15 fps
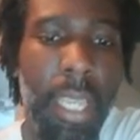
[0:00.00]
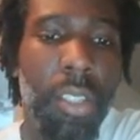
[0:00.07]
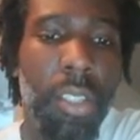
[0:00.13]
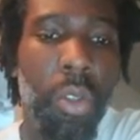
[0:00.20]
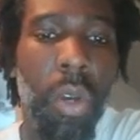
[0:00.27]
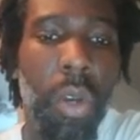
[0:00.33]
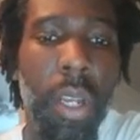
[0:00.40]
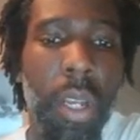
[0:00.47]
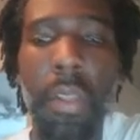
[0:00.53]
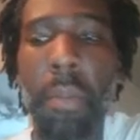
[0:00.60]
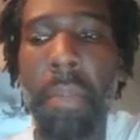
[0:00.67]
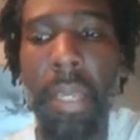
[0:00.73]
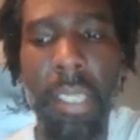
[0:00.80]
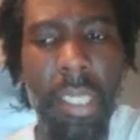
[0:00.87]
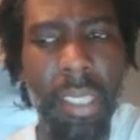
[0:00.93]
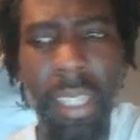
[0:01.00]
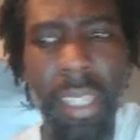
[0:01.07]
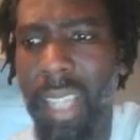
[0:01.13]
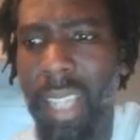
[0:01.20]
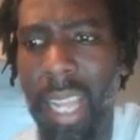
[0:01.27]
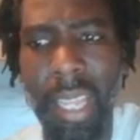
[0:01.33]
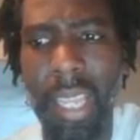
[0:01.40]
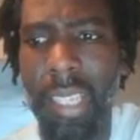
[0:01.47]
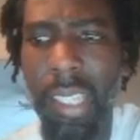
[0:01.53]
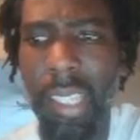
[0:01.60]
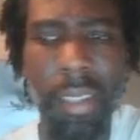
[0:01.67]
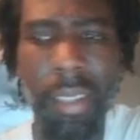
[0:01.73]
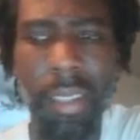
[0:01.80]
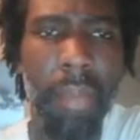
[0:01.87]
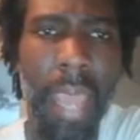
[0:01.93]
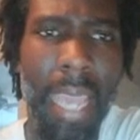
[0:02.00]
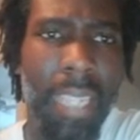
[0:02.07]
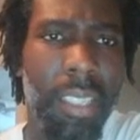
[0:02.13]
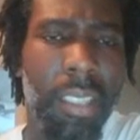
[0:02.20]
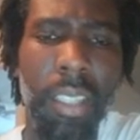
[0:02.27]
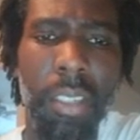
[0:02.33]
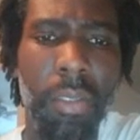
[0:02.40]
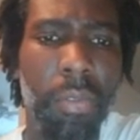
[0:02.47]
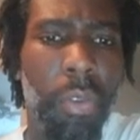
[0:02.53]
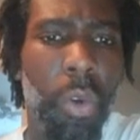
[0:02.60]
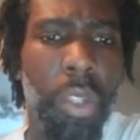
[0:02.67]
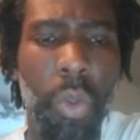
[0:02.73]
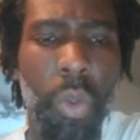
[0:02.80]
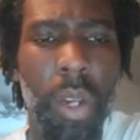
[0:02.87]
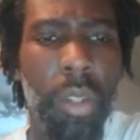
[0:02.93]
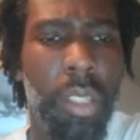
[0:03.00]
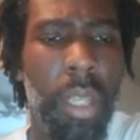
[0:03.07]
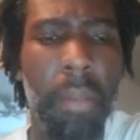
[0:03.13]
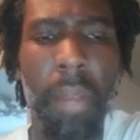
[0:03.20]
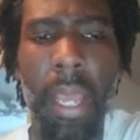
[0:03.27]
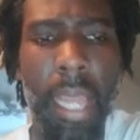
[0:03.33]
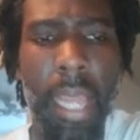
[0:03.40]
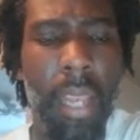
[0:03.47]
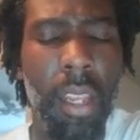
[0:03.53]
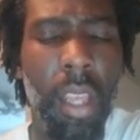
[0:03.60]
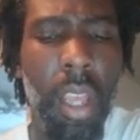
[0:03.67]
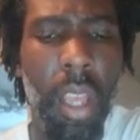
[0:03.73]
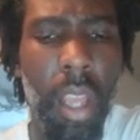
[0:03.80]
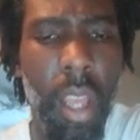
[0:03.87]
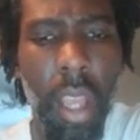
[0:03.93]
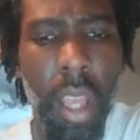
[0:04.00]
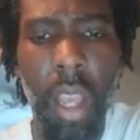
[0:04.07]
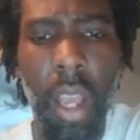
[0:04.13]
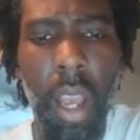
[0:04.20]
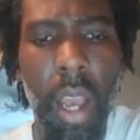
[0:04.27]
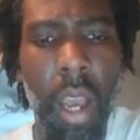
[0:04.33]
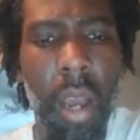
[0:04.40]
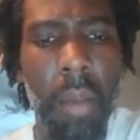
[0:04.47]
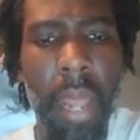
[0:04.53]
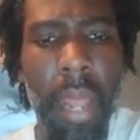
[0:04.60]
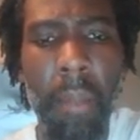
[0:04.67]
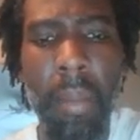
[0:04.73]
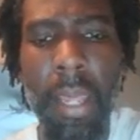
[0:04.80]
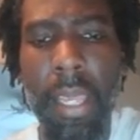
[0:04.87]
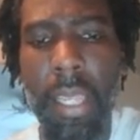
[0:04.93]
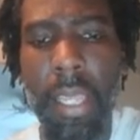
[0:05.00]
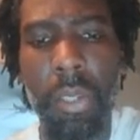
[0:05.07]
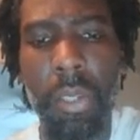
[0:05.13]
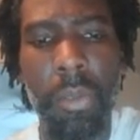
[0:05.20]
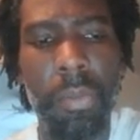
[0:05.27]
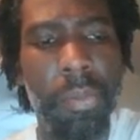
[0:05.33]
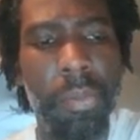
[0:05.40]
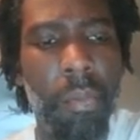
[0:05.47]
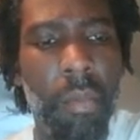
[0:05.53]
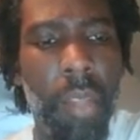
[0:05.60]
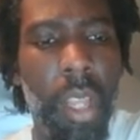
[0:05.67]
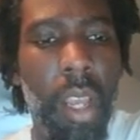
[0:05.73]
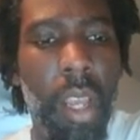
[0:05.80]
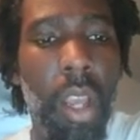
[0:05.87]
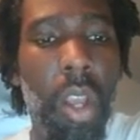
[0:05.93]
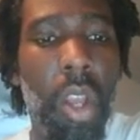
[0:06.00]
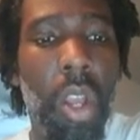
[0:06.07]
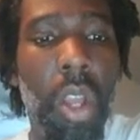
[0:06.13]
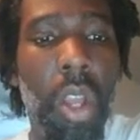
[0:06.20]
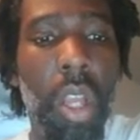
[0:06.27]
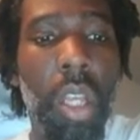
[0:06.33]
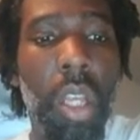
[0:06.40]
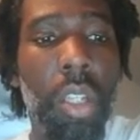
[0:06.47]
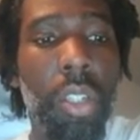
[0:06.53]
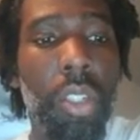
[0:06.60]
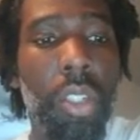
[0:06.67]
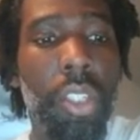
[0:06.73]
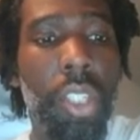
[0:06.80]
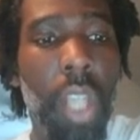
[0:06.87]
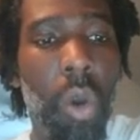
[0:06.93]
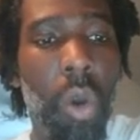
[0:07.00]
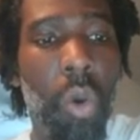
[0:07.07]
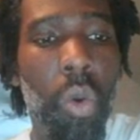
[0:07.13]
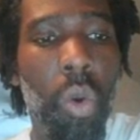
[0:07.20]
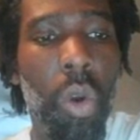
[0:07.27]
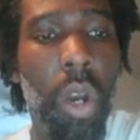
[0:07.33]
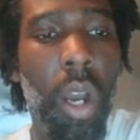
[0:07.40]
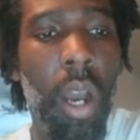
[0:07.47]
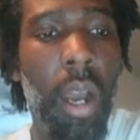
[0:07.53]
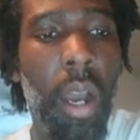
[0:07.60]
to another business listing. I think it's either Angie's List or Foursquare or something like that, that I'm linking to. So